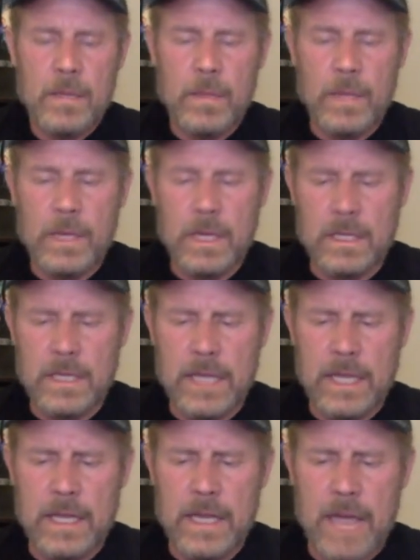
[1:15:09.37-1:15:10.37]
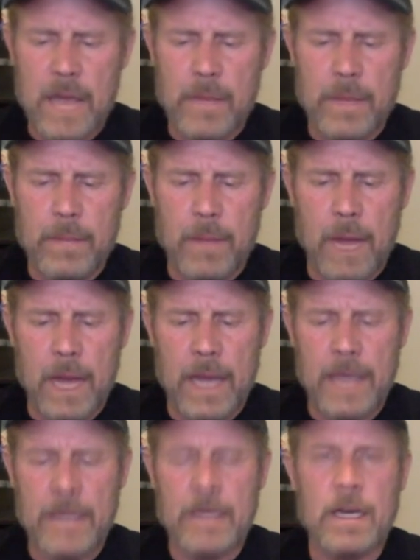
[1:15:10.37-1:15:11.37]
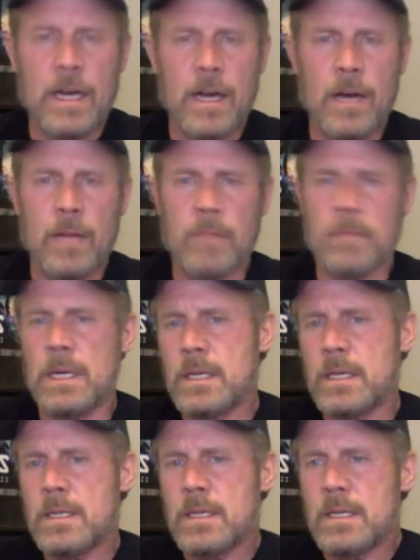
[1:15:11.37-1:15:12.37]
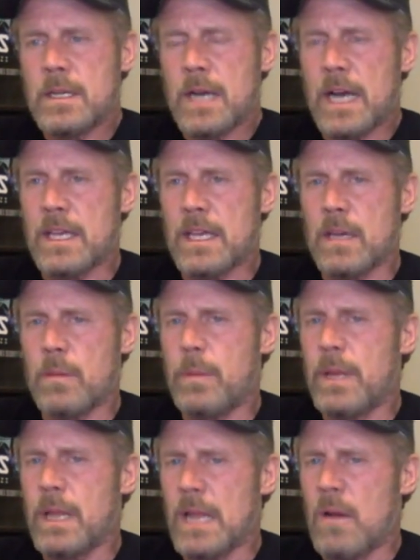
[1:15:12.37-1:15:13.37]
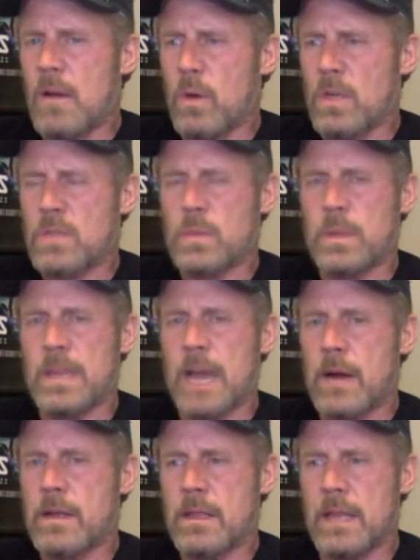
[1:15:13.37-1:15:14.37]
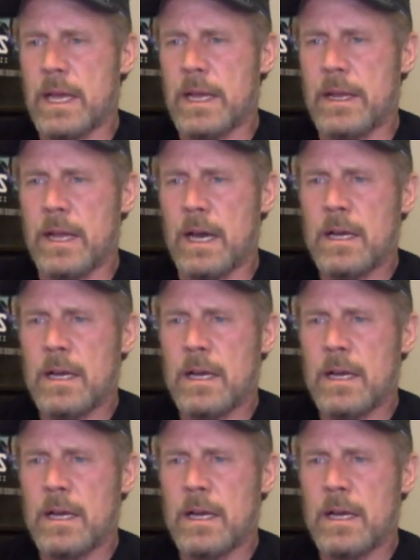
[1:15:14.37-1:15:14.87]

because had it not been mine, I think it'd be a lot worse without it than,